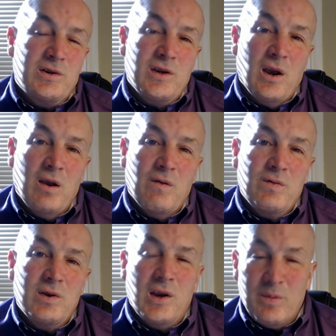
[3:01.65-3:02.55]
safe,
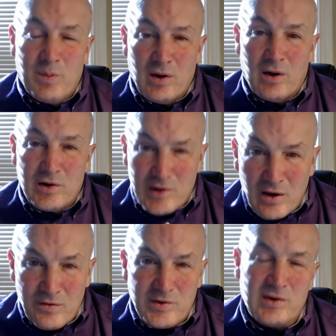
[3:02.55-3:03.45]
to keep
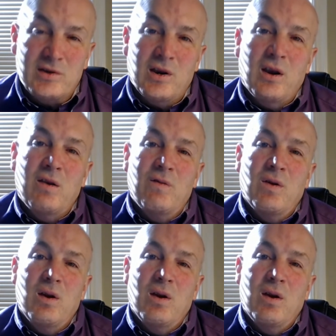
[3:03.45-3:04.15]
ourselves safe,